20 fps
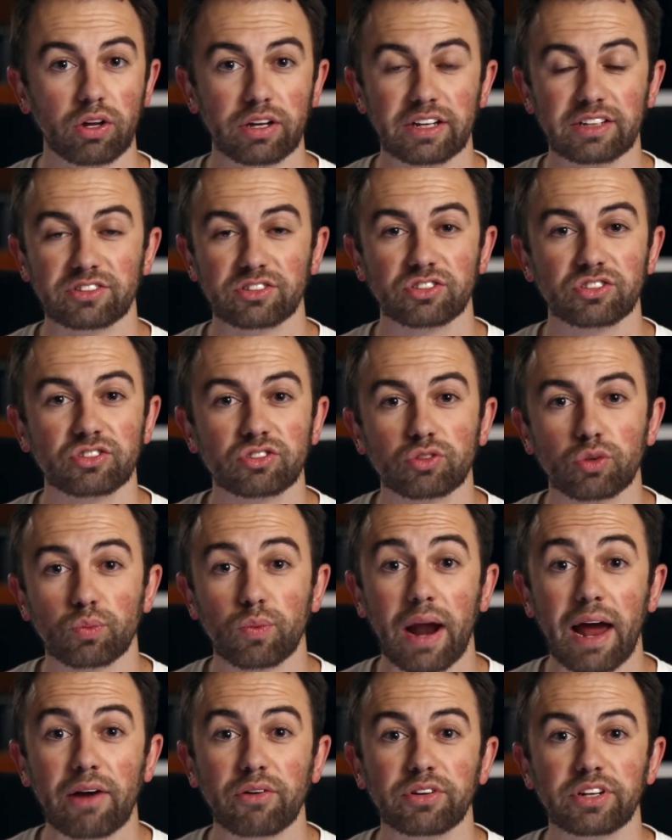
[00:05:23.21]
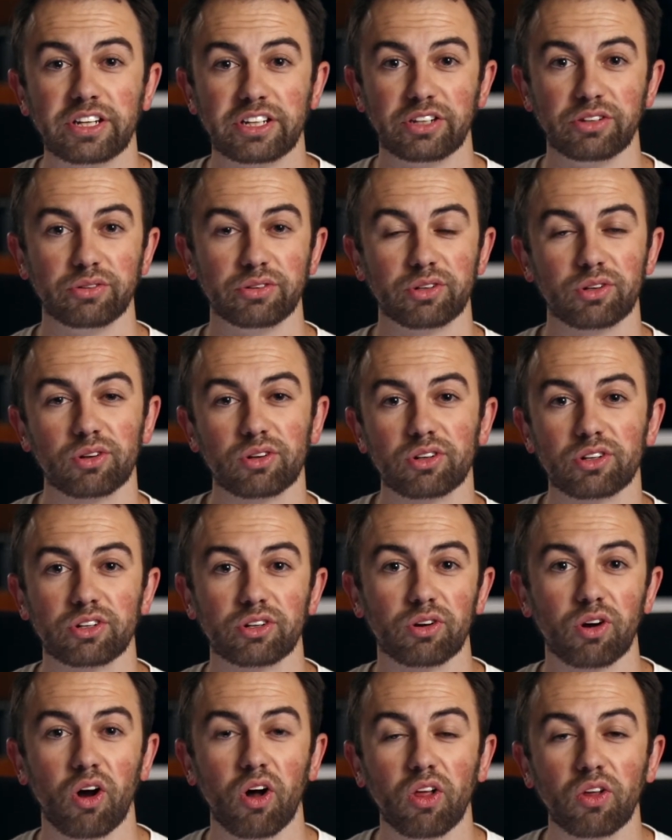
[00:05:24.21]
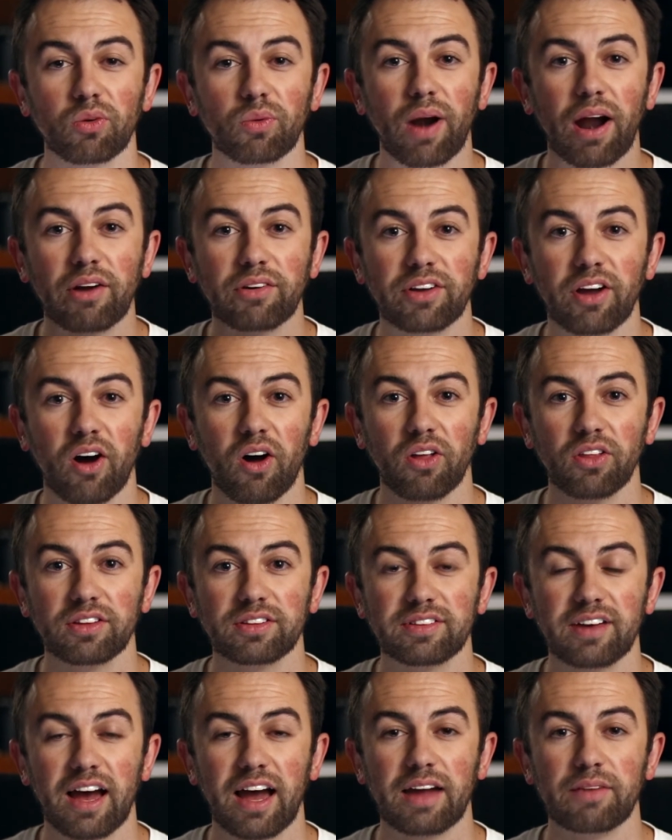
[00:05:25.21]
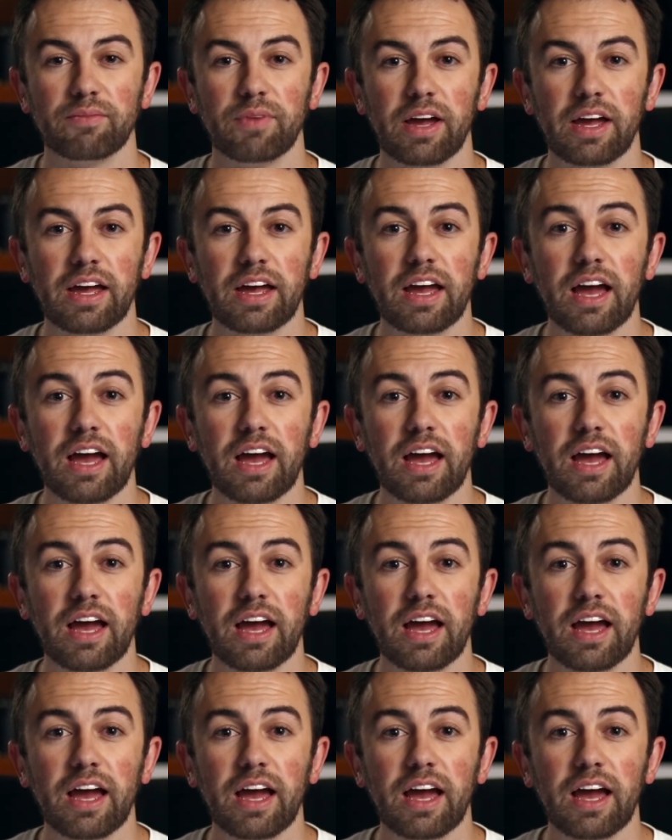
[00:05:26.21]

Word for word: it's surrounding you. You're all around it all the time.